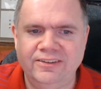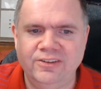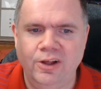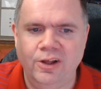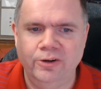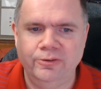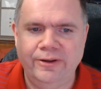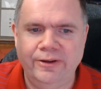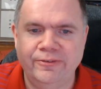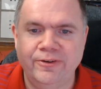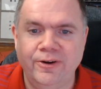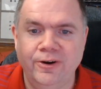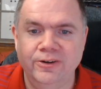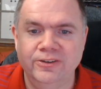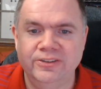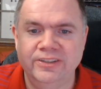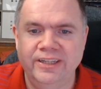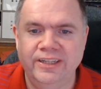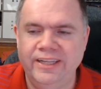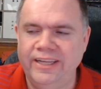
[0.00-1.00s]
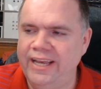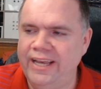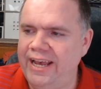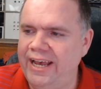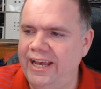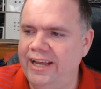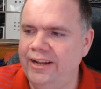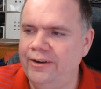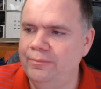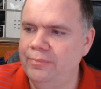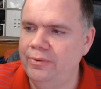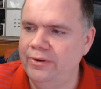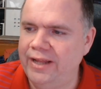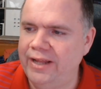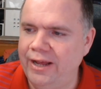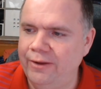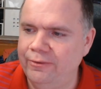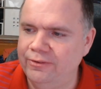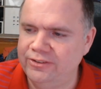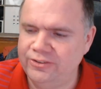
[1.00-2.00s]
autograph cards that he had put
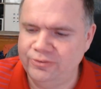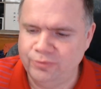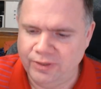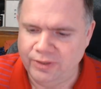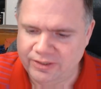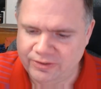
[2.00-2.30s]
out was, what,